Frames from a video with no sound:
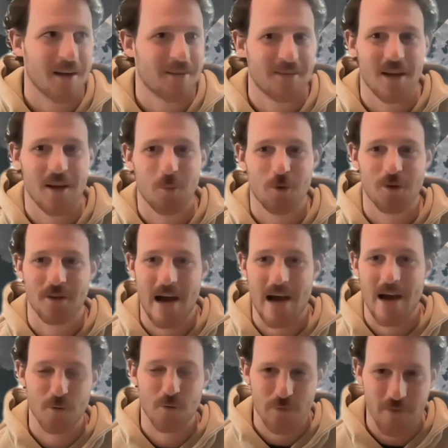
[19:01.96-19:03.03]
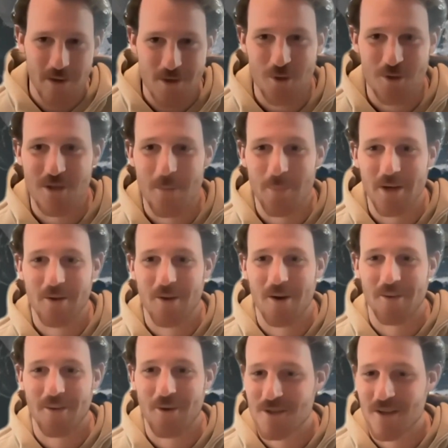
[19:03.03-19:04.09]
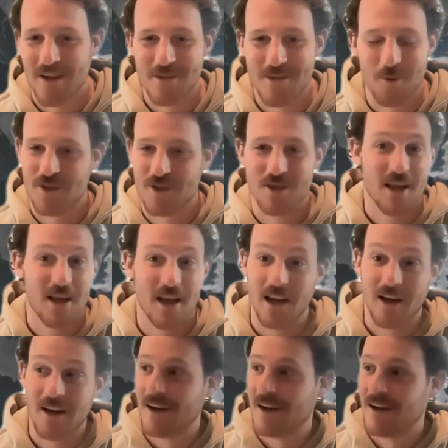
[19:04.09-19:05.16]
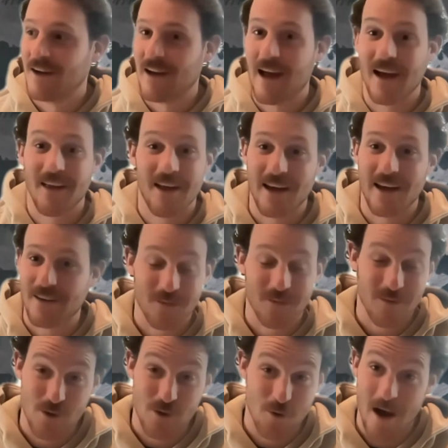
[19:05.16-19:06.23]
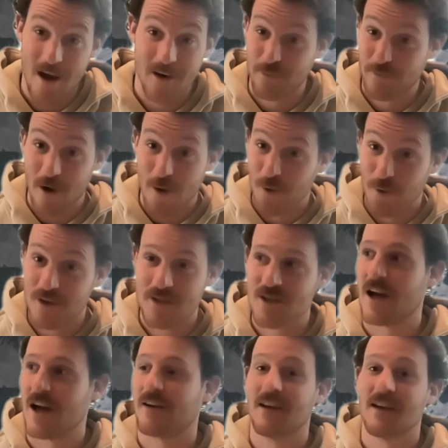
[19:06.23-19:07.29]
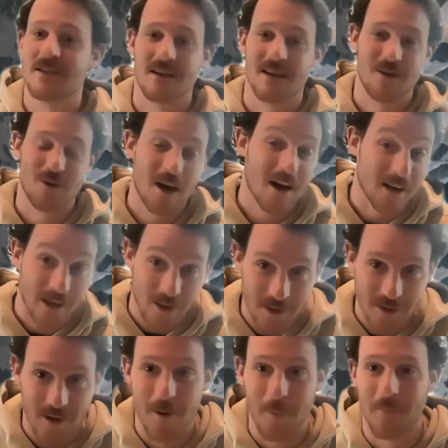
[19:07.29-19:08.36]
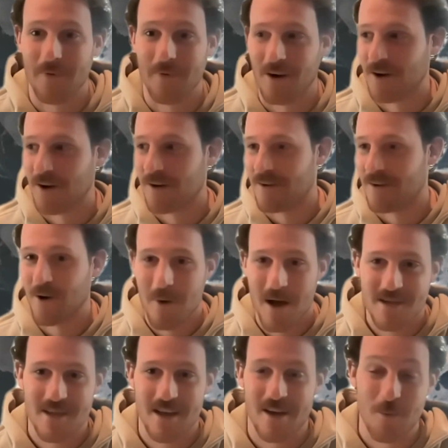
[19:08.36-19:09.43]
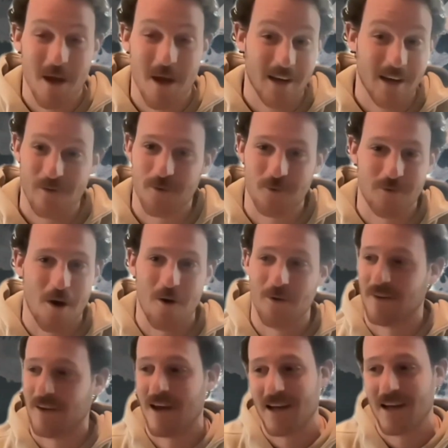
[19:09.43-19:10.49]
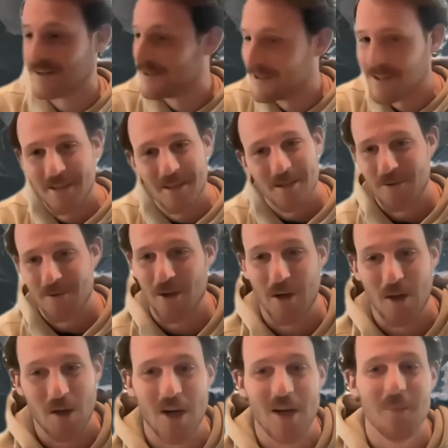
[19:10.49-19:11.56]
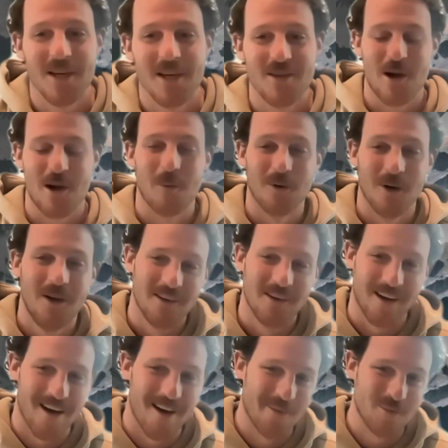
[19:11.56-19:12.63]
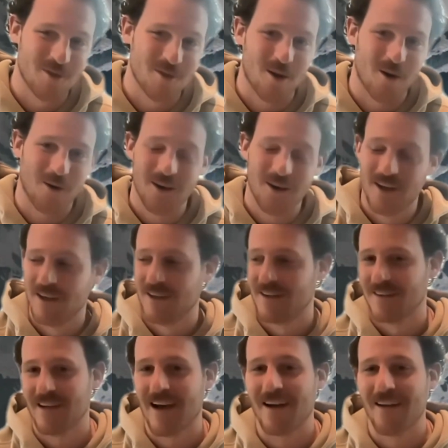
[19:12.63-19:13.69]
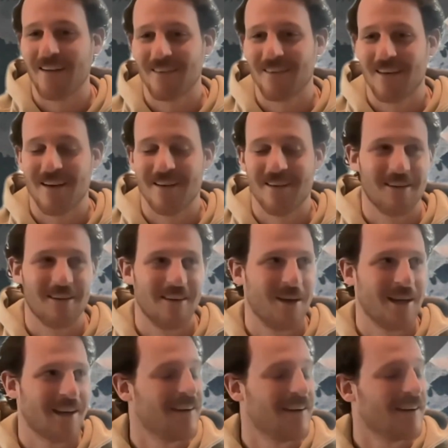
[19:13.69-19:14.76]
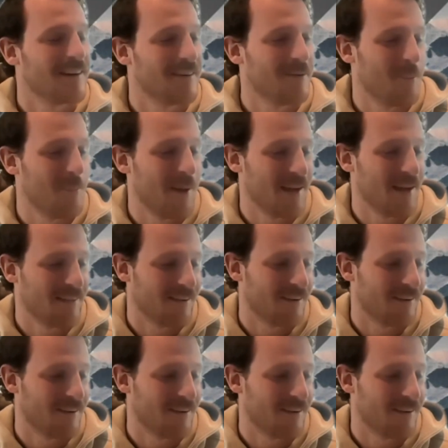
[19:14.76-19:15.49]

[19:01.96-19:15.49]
team with an iron fist or something along those lines, where it's just like, hey, like you got to follow this checklist and you got to clean up your mess that you make. And if you don't, like you're going to be in trouble. So yeah, ideally we can make